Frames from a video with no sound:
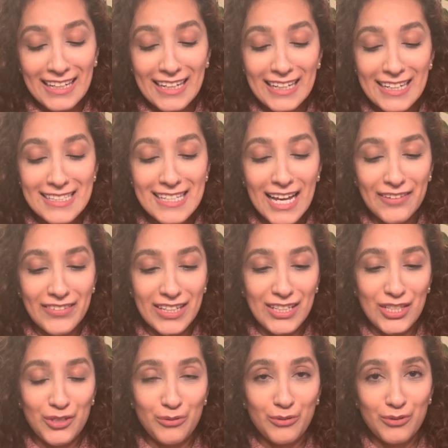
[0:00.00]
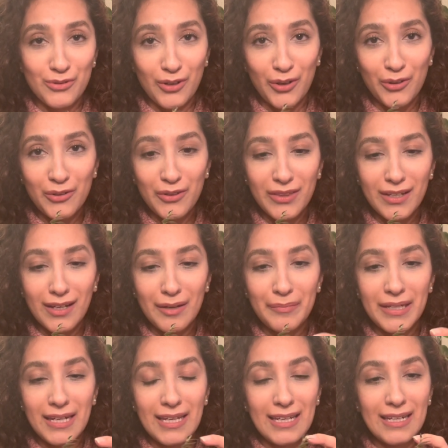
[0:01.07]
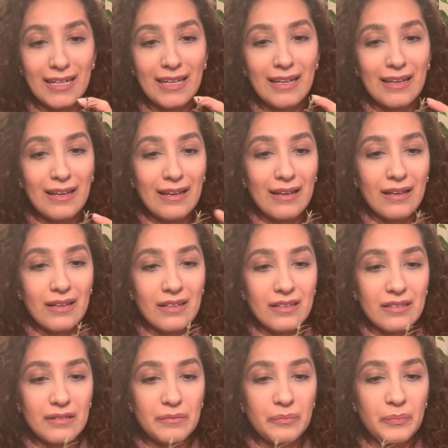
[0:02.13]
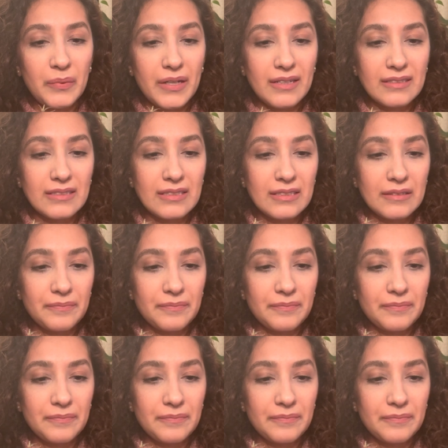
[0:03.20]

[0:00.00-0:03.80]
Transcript: It is having new growth coming in, but